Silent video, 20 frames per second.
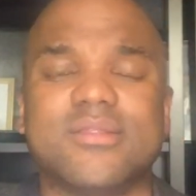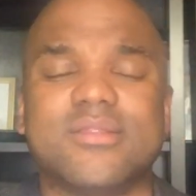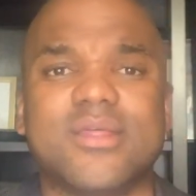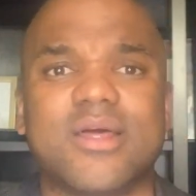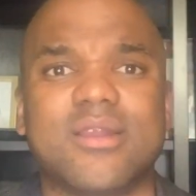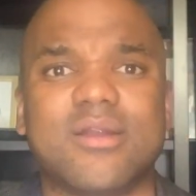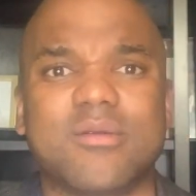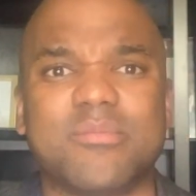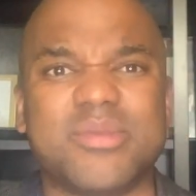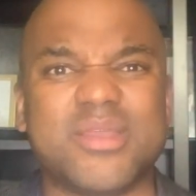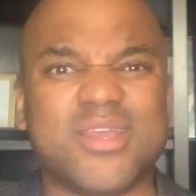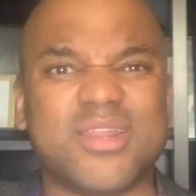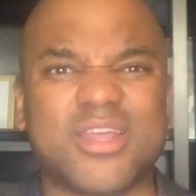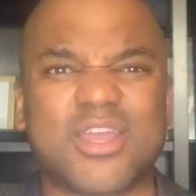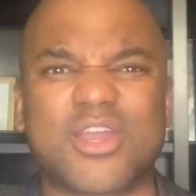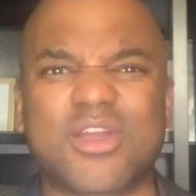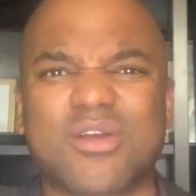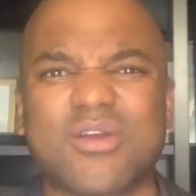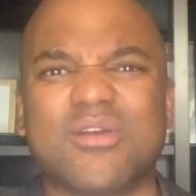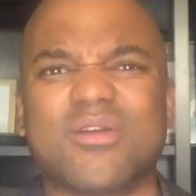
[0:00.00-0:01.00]
that are being
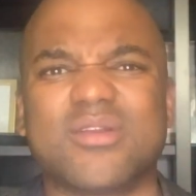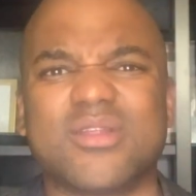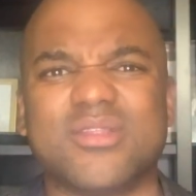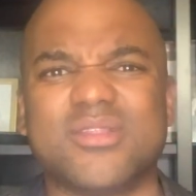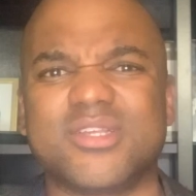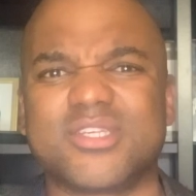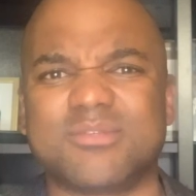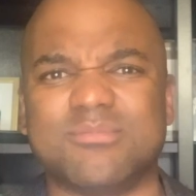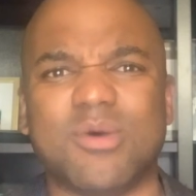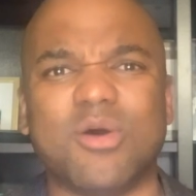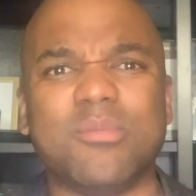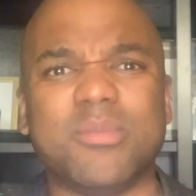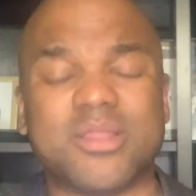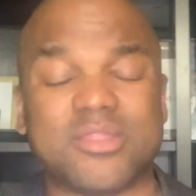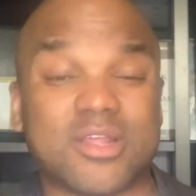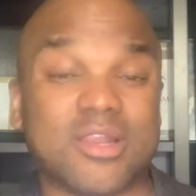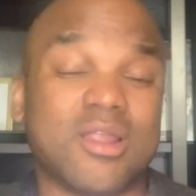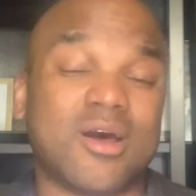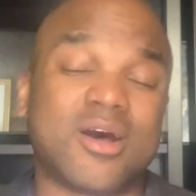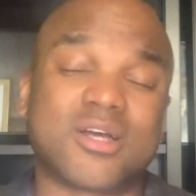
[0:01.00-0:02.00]
incurred in this moment.
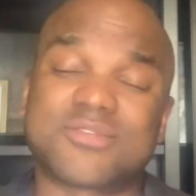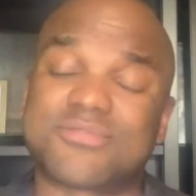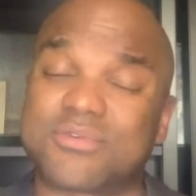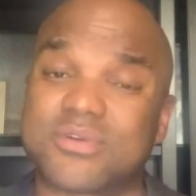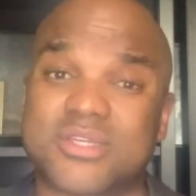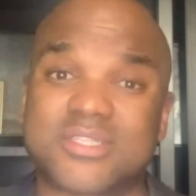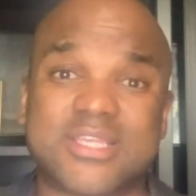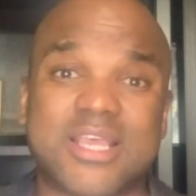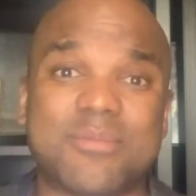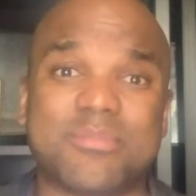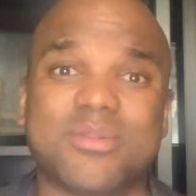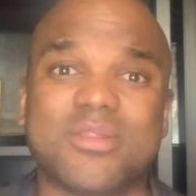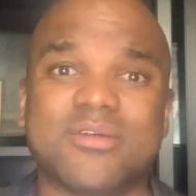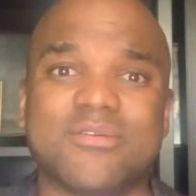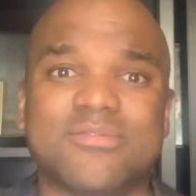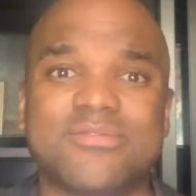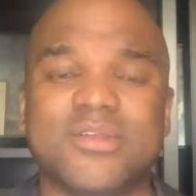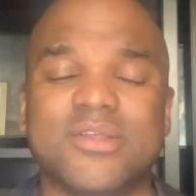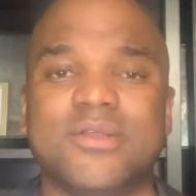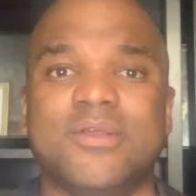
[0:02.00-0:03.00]
The loss, for example, of